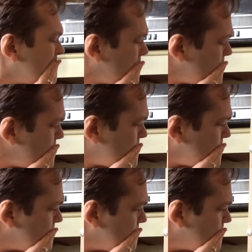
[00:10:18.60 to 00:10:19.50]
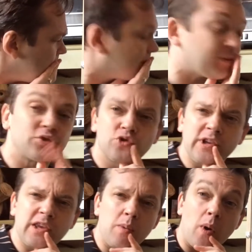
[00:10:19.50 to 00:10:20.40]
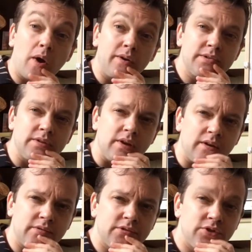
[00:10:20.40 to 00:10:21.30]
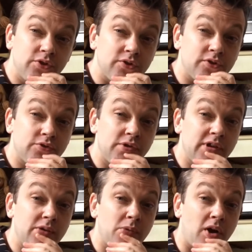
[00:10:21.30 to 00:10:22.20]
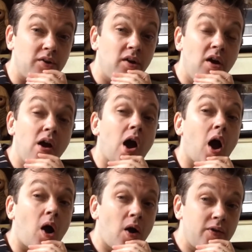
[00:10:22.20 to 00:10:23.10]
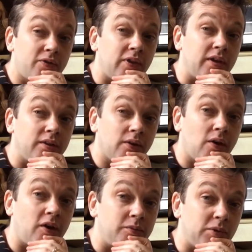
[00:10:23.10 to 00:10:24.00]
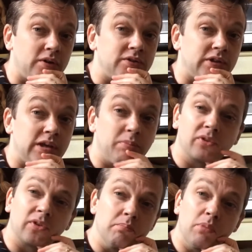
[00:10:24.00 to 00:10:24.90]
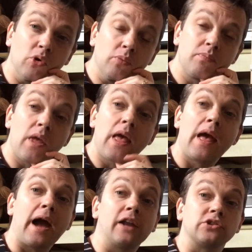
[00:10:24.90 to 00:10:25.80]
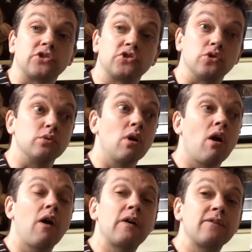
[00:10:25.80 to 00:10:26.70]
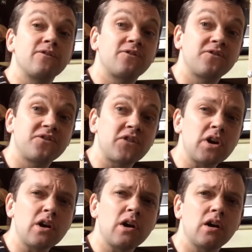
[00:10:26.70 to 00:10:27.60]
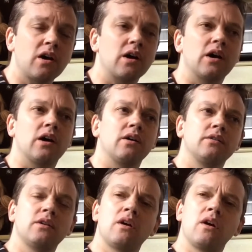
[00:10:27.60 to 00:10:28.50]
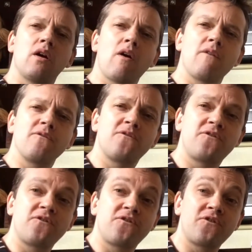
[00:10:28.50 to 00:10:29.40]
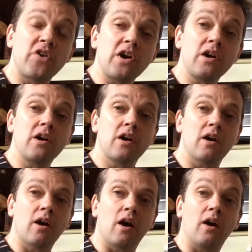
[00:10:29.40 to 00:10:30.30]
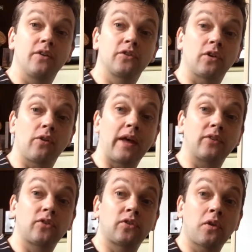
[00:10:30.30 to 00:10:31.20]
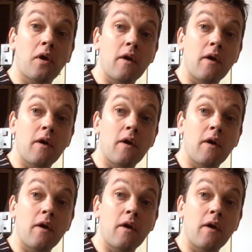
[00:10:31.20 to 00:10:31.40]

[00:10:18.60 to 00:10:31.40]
Oh, it's a tricky one, isn't it? It's a tricky one. I think I'm going to keep it simple and just do fur. Fur. So that's